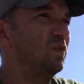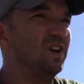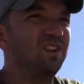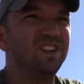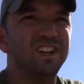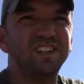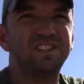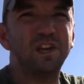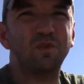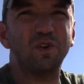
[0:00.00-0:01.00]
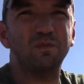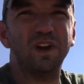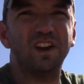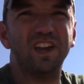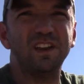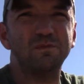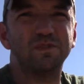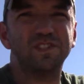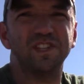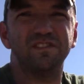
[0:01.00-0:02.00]
Well, I'd say we're about eighty
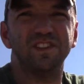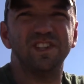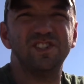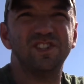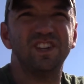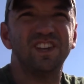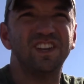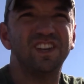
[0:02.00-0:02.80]
percent finished.